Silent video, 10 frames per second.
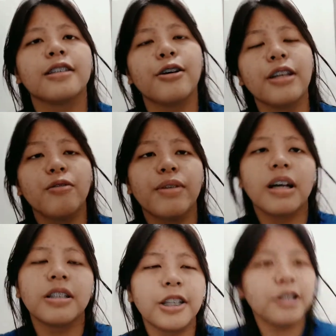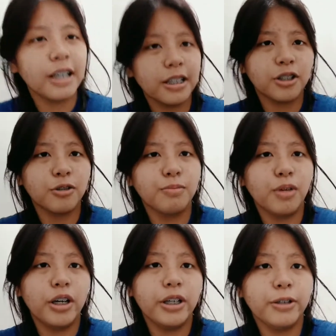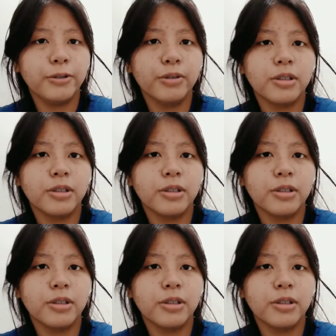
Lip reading: So anyway, I'll see you guys tomorrow.